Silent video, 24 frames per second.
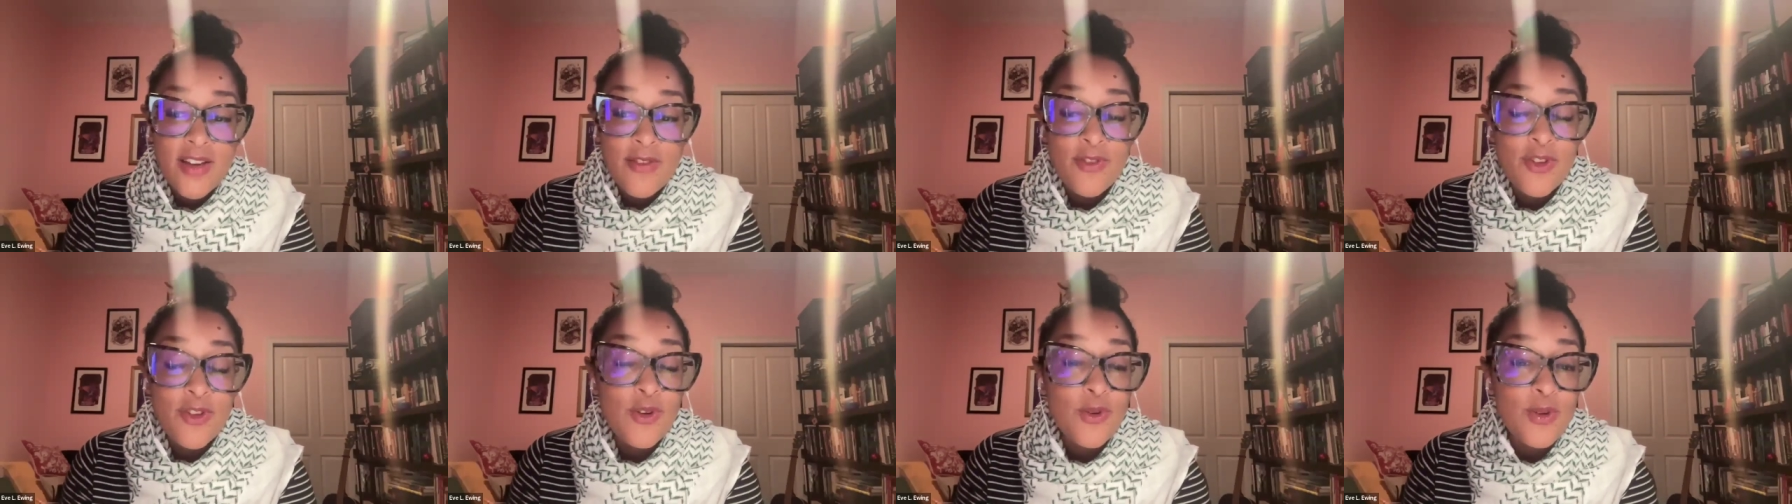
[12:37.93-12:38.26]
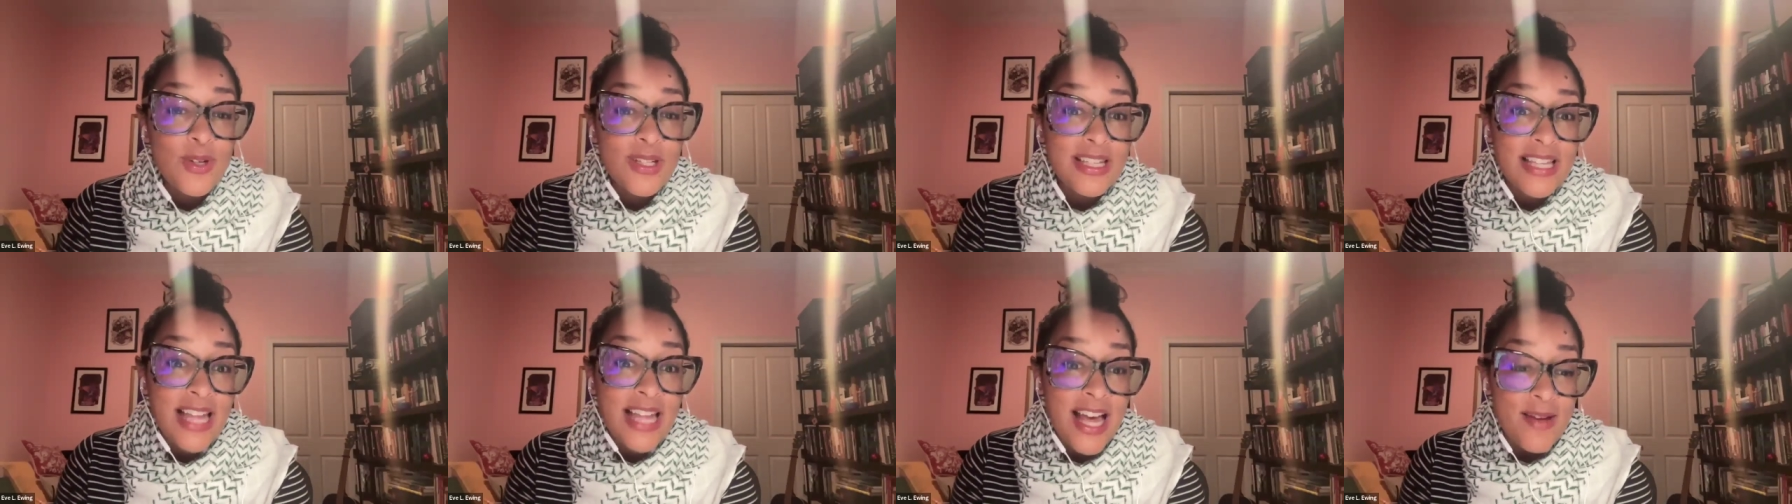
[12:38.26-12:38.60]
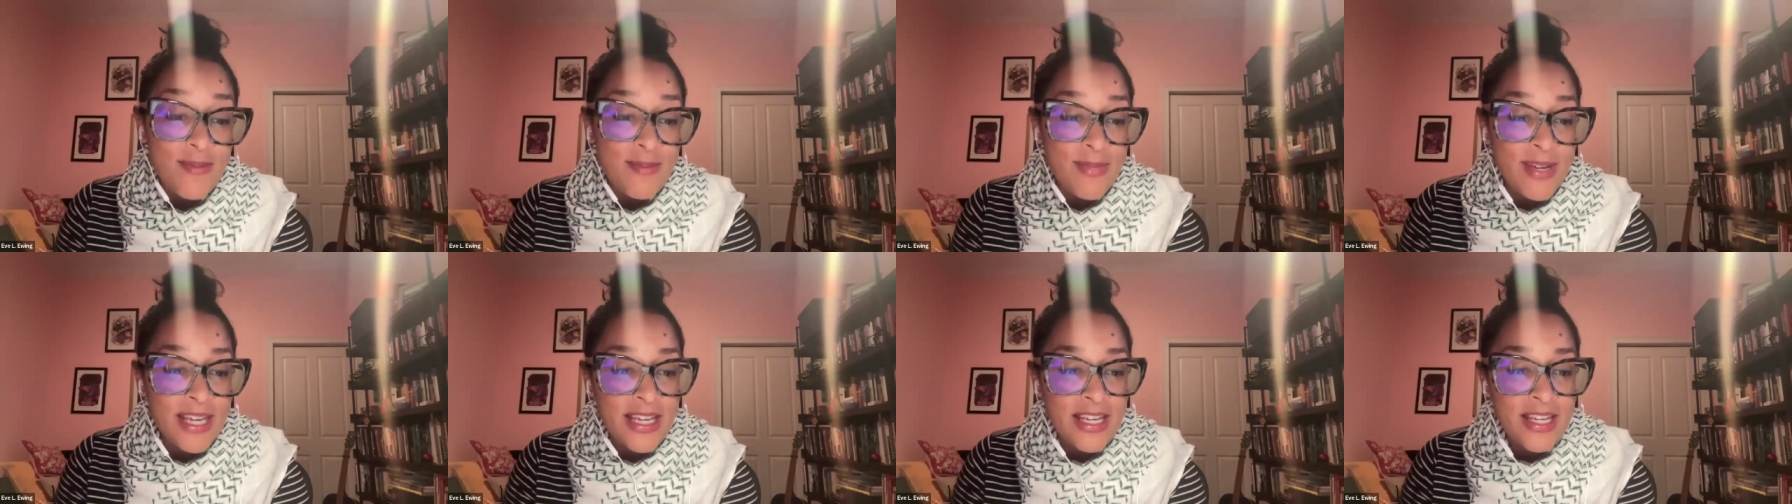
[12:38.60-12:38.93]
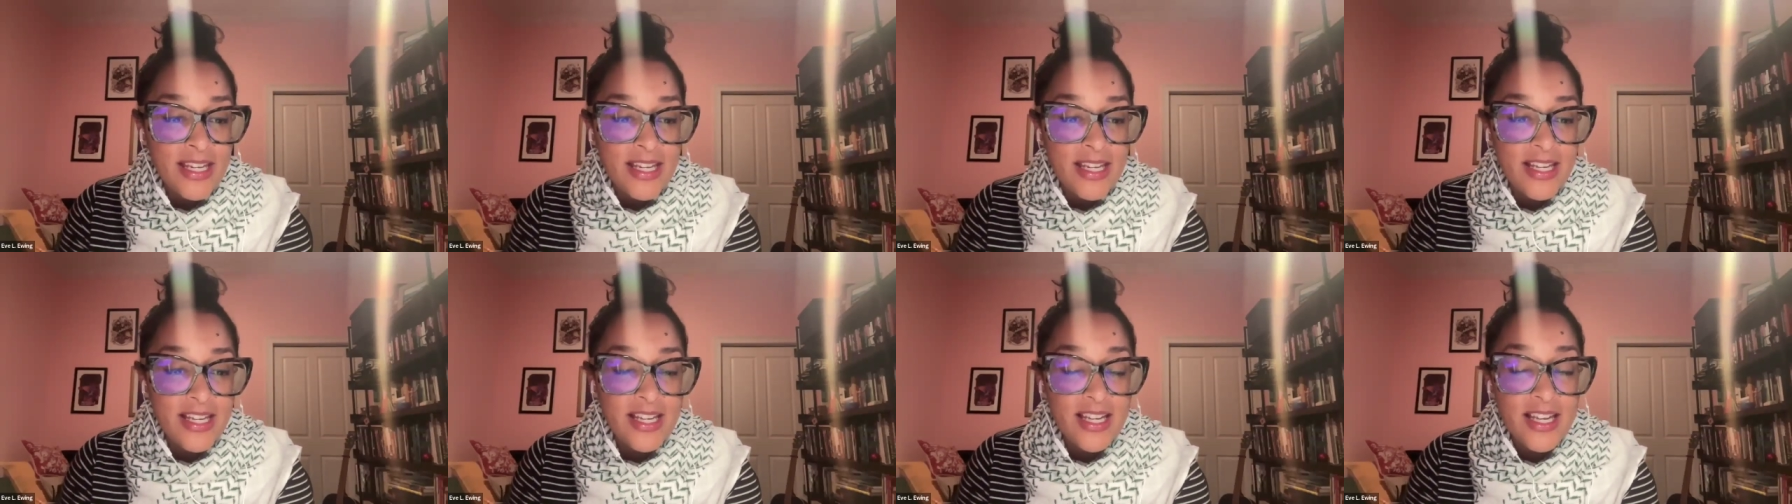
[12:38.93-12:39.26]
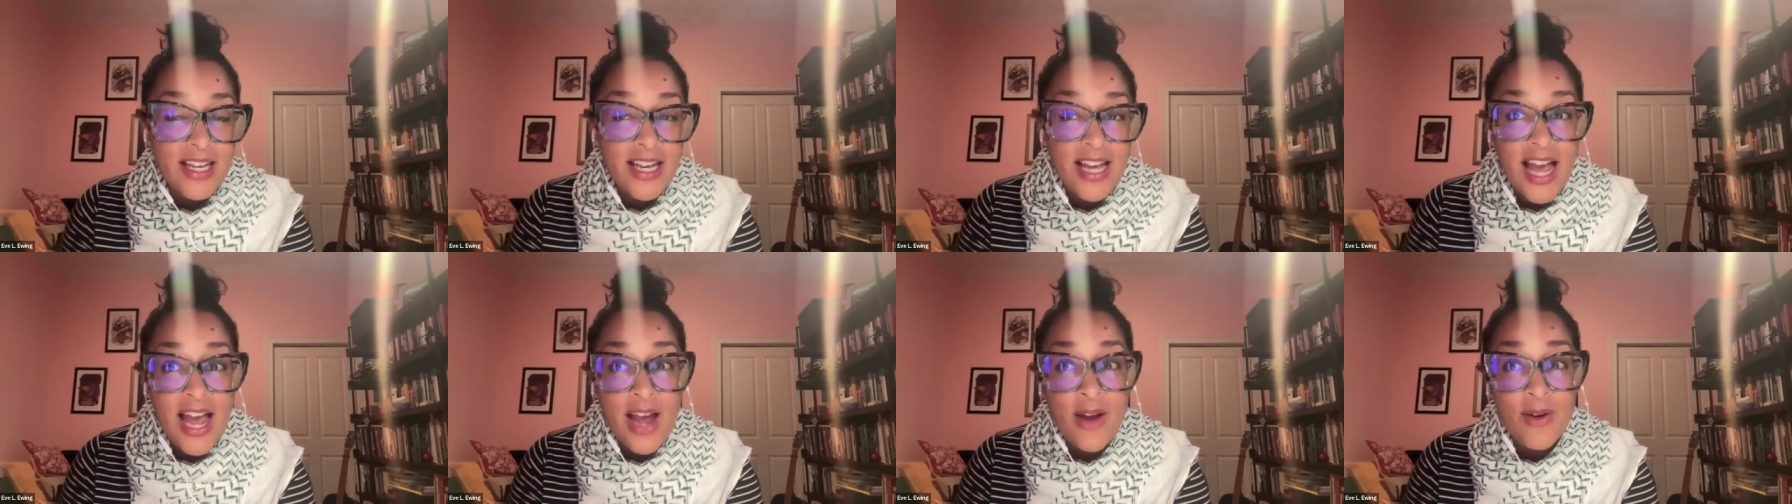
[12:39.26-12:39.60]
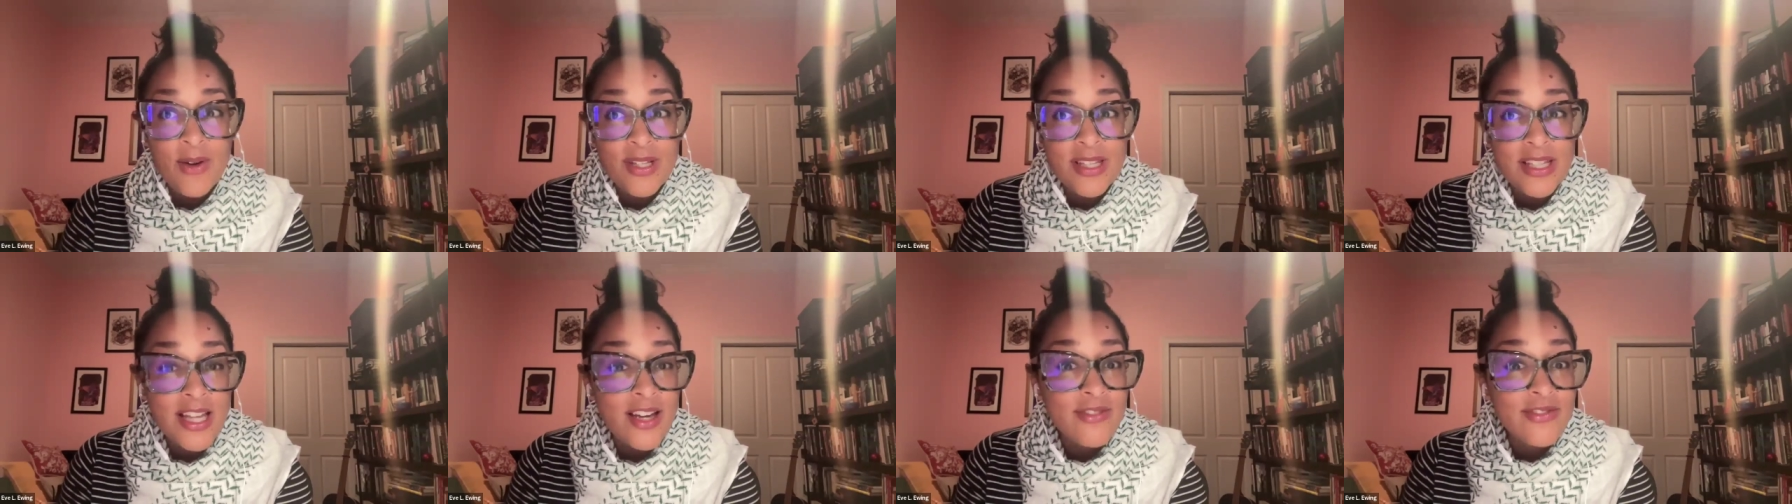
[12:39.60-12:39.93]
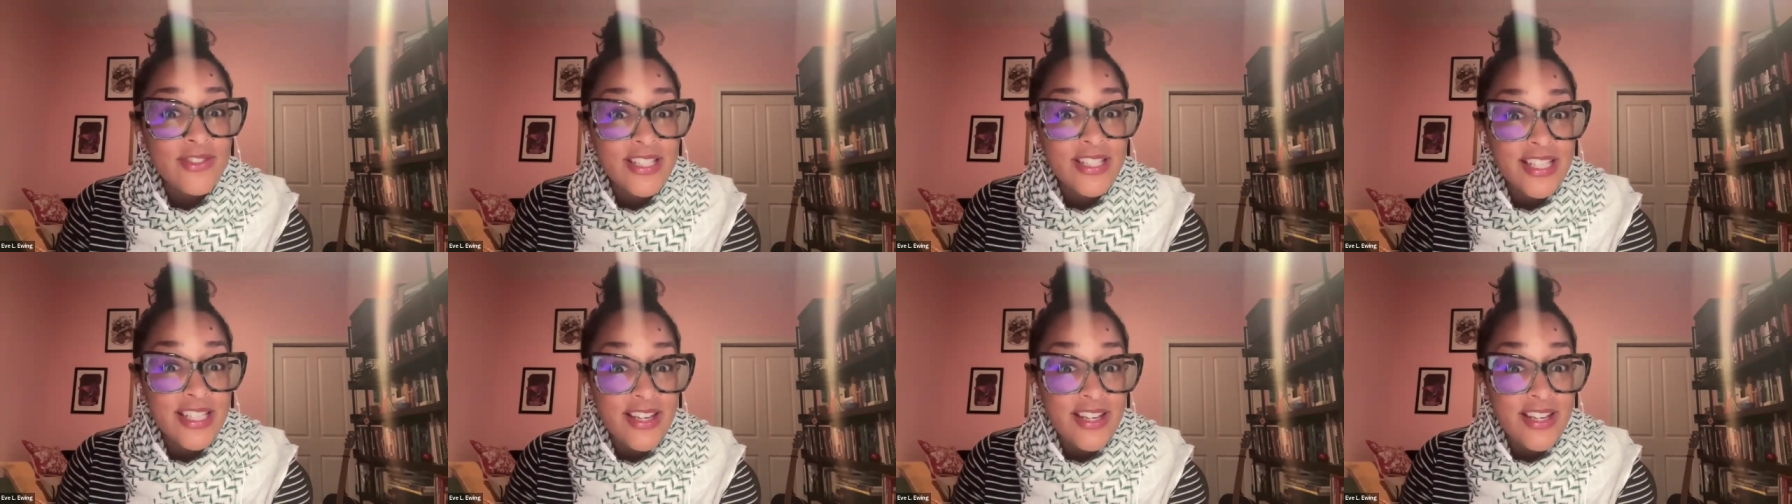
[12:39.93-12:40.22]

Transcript: If you would let me, I would love